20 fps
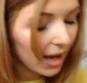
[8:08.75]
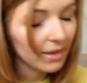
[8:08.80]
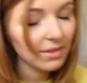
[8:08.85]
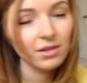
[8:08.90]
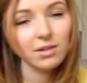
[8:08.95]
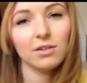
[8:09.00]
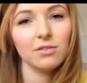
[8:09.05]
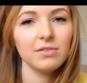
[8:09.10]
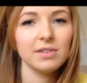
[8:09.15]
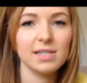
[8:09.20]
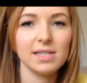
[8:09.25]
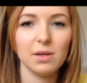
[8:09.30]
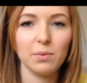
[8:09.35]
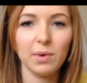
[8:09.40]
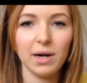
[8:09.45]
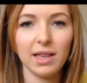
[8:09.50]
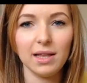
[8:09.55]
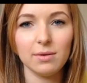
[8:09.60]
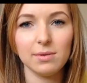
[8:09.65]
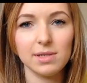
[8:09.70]
And then obviously
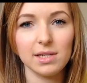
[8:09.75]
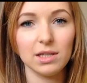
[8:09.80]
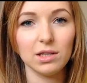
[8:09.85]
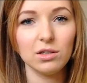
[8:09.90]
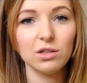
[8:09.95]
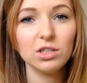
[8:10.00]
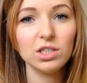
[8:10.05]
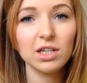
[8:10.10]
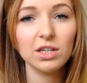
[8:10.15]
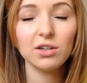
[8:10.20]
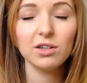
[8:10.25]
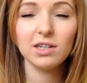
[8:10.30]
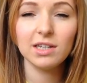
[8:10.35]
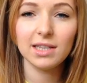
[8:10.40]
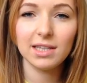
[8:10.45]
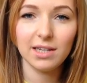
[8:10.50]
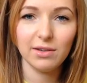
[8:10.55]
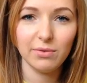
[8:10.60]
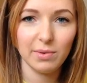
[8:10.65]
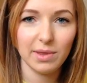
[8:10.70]
while I was in Lush, I
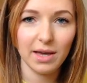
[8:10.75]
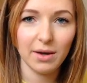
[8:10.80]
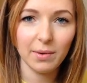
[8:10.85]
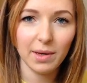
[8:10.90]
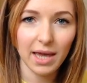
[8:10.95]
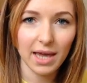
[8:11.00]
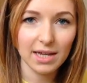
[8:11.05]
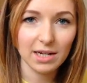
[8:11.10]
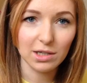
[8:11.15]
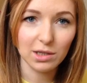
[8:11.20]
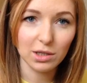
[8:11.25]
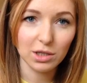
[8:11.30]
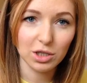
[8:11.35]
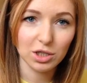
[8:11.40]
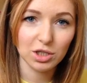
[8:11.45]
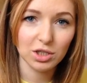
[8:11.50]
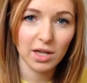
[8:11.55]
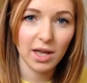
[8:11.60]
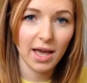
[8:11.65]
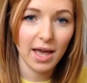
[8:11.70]
couldn't leave without getting a
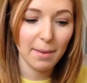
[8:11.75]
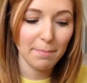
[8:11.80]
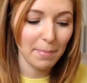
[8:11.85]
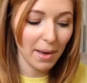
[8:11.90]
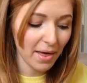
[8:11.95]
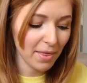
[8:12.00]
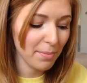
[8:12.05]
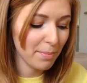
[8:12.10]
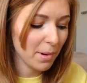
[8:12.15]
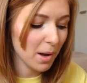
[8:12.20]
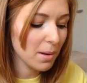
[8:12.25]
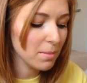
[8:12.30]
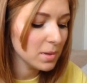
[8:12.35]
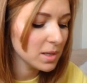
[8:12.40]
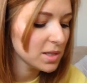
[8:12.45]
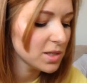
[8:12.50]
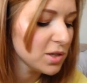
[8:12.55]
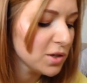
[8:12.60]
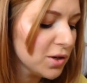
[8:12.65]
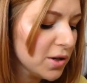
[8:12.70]
Lush bath bomb,
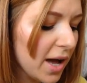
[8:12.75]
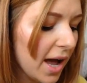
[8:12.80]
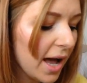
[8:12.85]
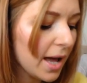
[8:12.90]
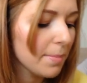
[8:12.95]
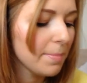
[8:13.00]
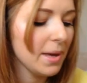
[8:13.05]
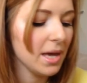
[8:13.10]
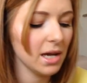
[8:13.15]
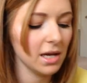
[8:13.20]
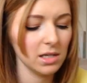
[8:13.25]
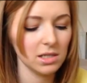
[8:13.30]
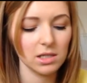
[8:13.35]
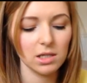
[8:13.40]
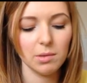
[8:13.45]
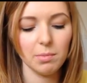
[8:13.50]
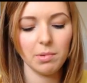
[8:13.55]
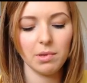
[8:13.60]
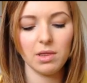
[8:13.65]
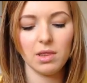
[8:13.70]
so I
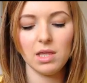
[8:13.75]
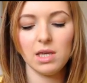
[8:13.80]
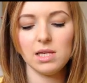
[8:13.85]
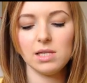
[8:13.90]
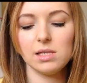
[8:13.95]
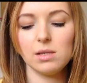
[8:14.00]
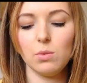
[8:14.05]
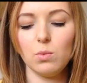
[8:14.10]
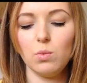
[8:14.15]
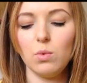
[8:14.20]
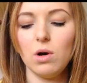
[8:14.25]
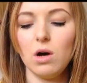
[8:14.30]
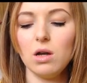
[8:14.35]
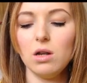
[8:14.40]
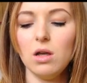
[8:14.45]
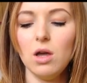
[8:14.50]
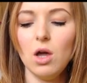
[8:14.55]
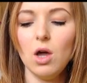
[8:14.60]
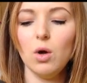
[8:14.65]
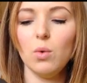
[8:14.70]
picked up this
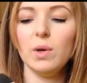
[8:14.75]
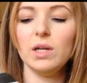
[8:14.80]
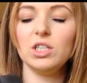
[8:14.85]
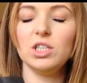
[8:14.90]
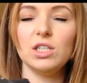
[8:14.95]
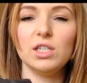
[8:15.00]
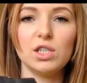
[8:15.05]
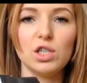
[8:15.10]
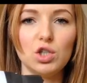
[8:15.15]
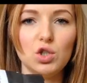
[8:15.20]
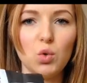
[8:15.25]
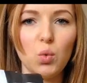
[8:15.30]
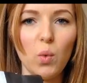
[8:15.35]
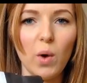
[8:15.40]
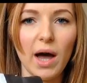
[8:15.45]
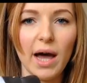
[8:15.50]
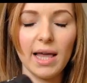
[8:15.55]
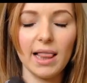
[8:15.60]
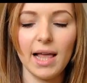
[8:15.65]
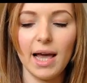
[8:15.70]
one, which is the
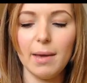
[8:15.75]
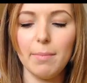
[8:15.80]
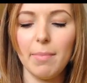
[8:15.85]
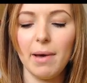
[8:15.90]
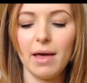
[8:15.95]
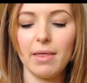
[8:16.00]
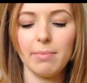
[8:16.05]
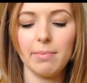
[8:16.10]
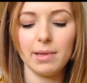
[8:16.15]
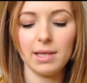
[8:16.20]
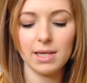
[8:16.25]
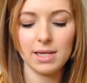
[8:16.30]
Twilight Bath